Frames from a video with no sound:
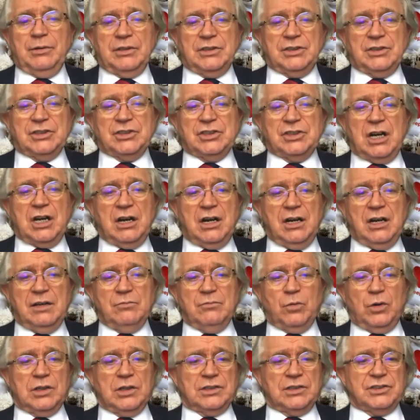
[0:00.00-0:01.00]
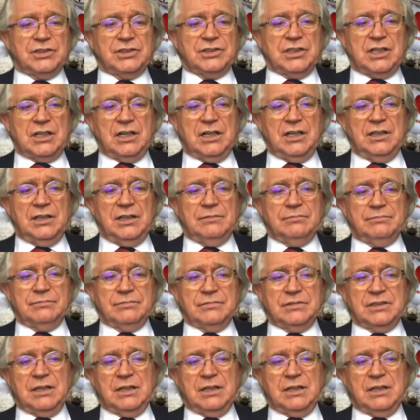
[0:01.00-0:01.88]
at a time, one at a time,